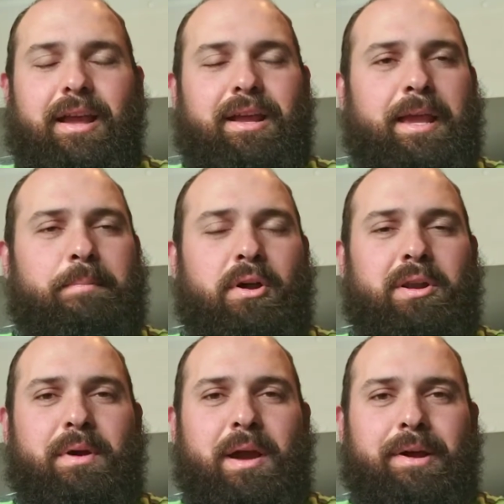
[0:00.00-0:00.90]
and keep on
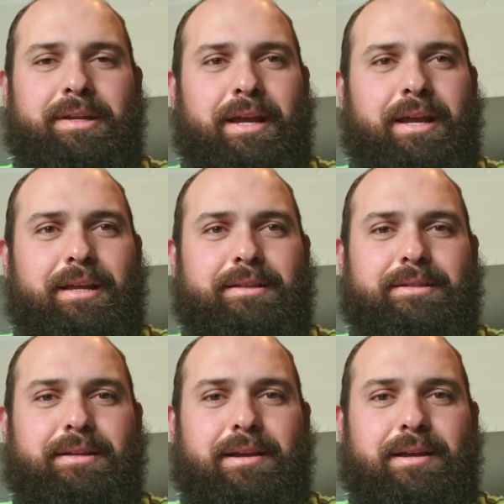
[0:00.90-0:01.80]
about my day.
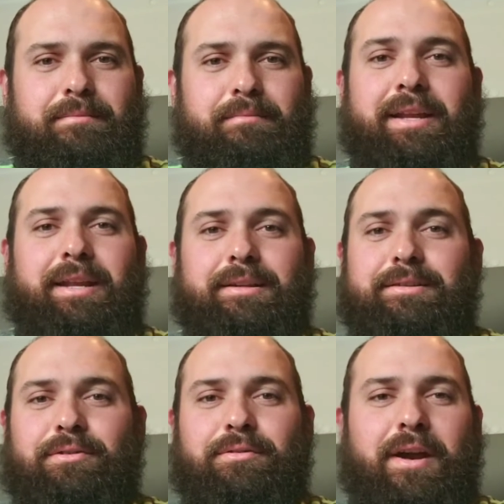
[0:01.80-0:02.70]
It's uh, my day's
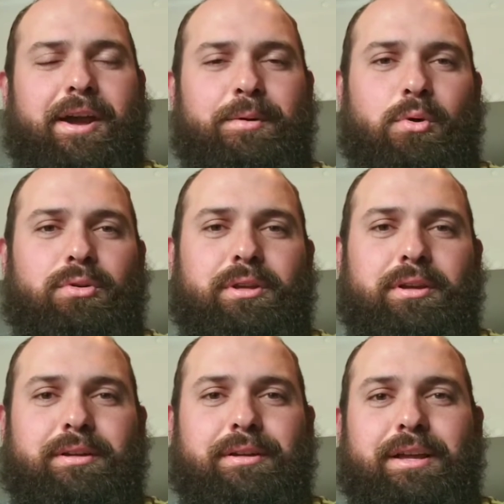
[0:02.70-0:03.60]
too valuable
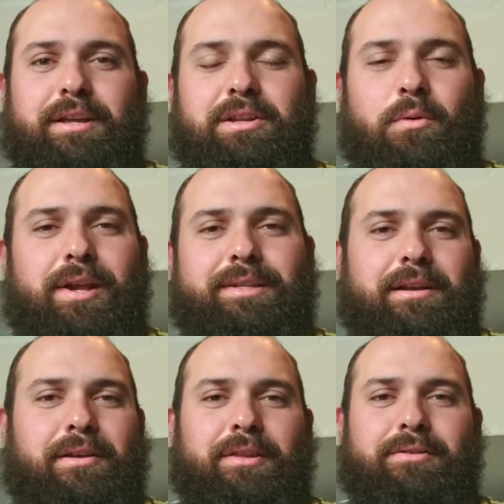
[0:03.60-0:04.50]
to to waste
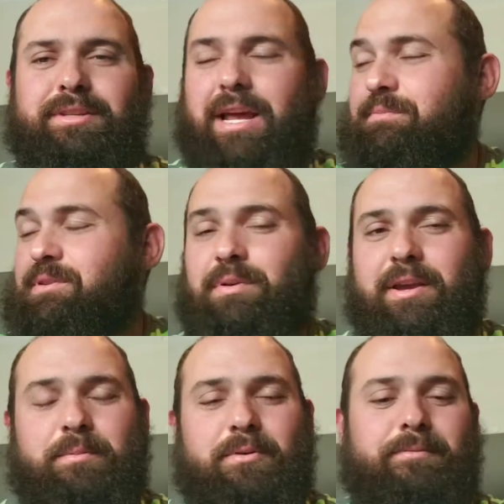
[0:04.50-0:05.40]
it on those types of
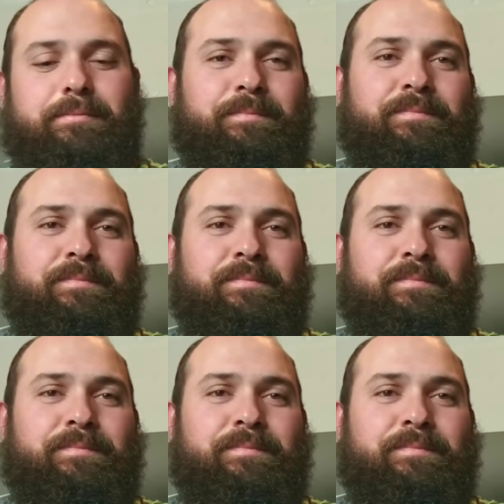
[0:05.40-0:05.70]
people.